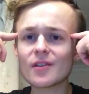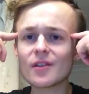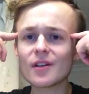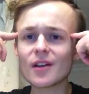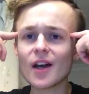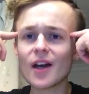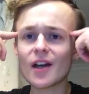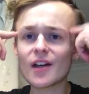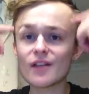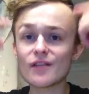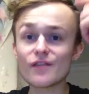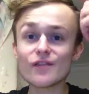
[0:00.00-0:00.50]

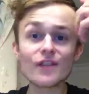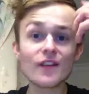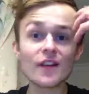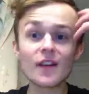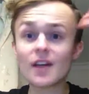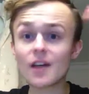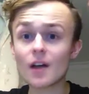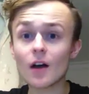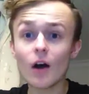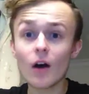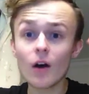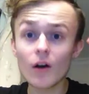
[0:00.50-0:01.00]
kind of
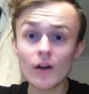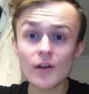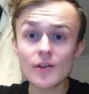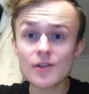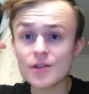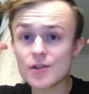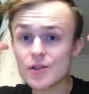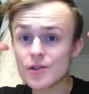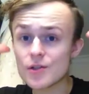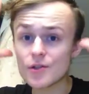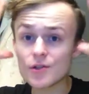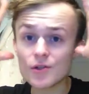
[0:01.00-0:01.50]
thinking,
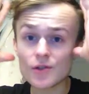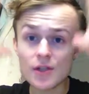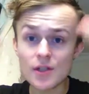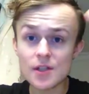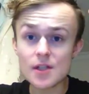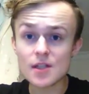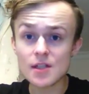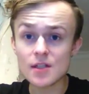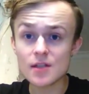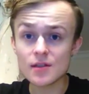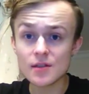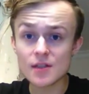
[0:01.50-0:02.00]

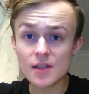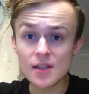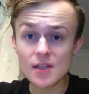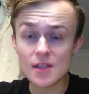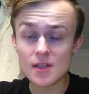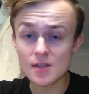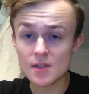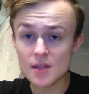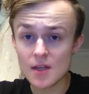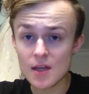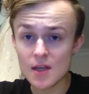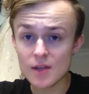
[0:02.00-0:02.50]
this
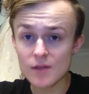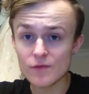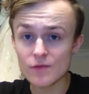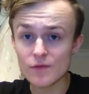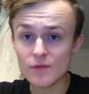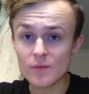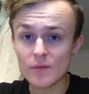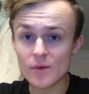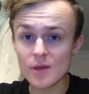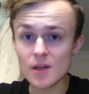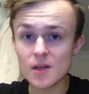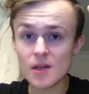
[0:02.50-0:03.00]
is it for
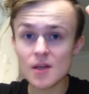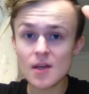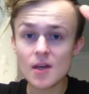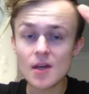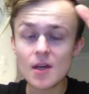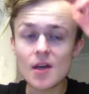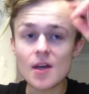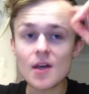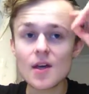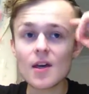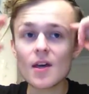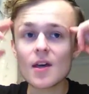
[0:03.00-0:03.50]
me.
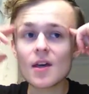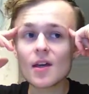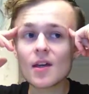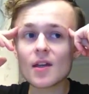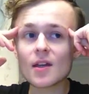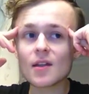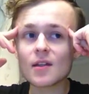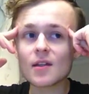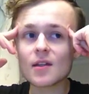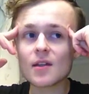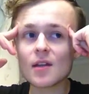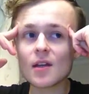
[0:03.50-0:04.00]

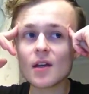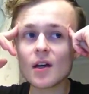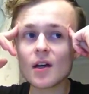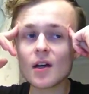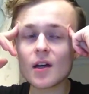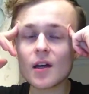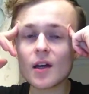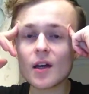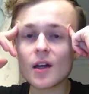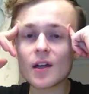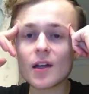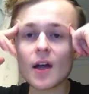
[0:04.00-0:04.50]

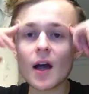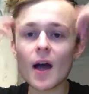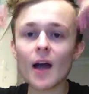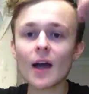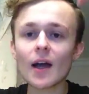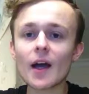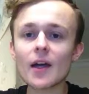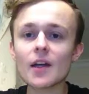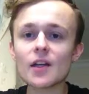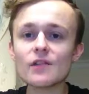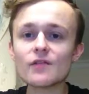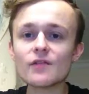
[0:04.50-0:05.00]
I
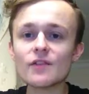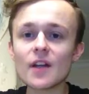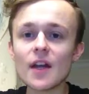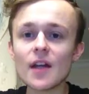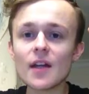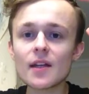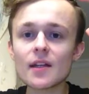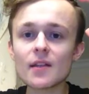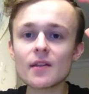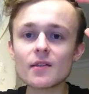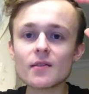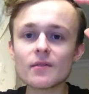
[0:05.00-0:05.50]
kind of let
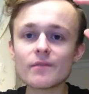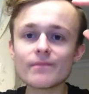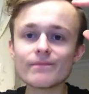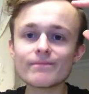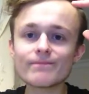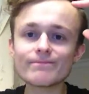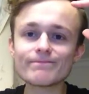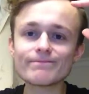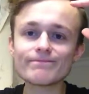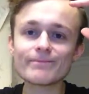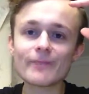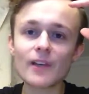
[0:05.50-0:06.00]
it
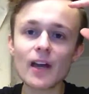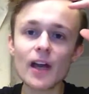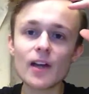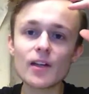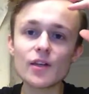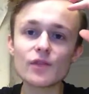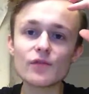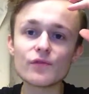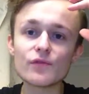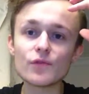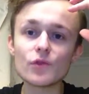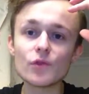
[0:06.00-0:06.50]

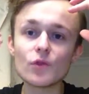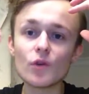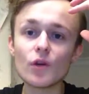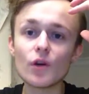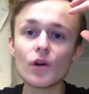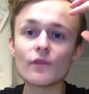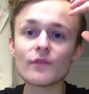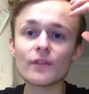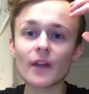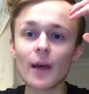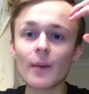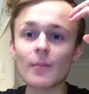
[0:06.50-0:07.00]
kind of do a lot
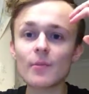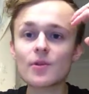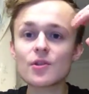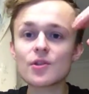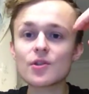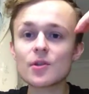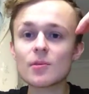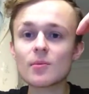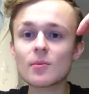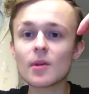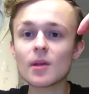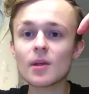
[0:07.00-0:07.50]
of damage
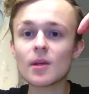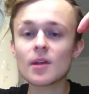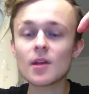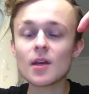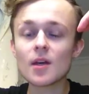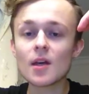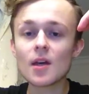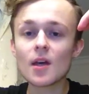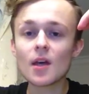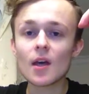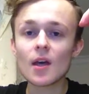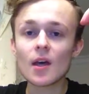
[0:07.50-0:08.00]
to me,
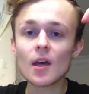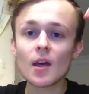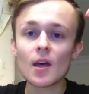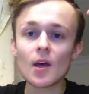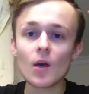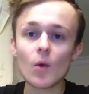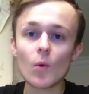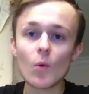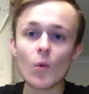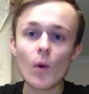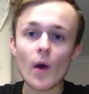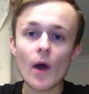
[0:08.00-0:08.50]

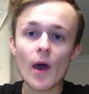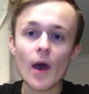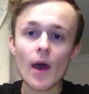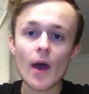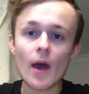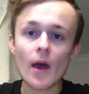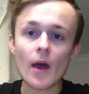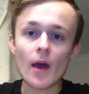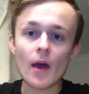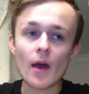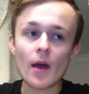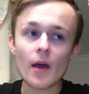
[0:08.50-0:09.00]

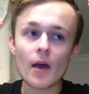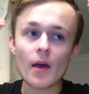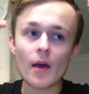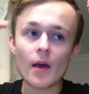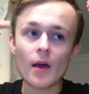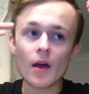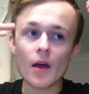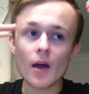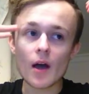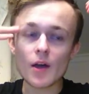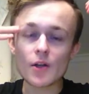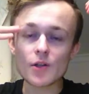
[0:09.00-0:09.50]
where
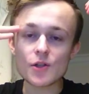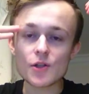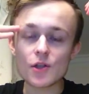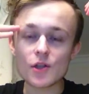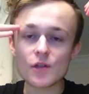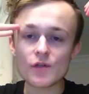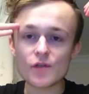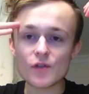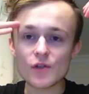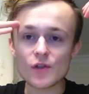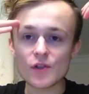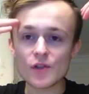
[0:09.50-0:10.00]
I should
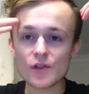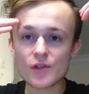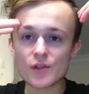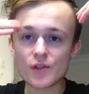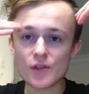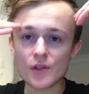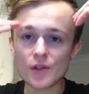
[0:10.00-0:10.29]
have just